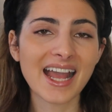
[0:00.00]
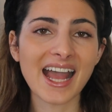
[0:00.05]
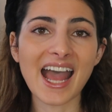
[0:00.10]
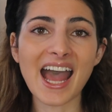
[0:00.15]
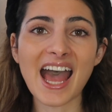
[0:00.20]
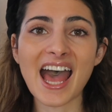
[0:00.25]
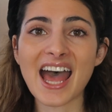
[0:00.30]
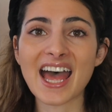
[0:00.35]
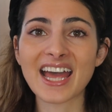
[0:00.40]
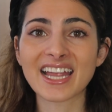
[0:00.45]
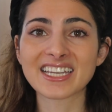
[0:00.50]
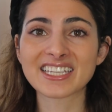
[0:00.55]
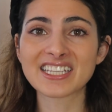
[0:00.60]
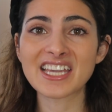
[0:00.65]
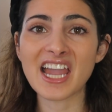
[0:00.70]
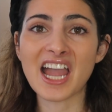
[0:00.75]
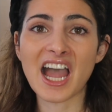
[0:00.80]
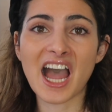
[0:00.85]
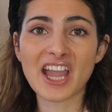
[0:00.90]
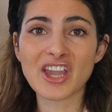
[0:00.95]
And
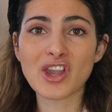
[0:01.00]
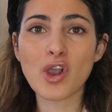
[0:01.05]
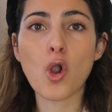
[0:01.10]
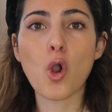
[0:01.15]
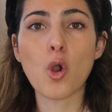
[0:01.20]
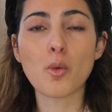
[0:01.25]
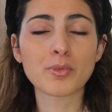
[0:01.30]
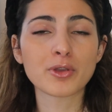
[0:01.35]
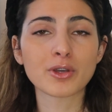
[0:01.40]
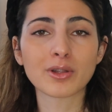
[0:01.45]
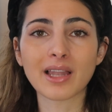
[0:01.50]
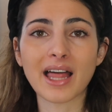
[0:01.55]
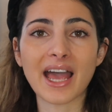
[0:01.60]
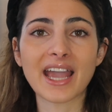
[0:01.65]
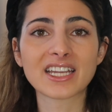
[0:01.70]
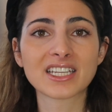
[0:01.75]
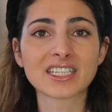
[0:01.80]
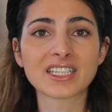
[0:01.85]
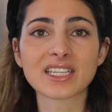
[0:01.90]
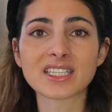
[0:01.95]
yeah, I hope you
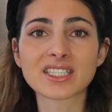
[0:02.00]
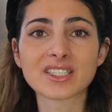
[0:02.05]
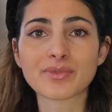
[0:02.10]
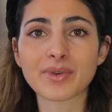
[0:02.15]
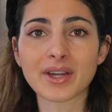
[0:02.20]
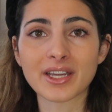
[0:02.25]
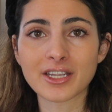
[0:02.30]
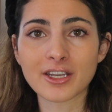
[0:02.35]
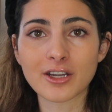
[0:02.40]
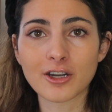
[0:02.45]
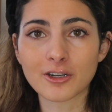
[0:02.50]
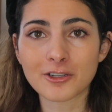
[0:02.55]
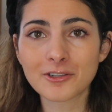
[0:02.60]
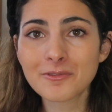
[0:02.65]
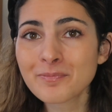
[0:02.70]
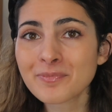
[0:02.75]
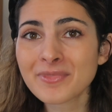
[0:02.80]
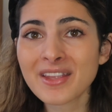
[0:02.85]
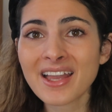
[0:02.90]
liked this video,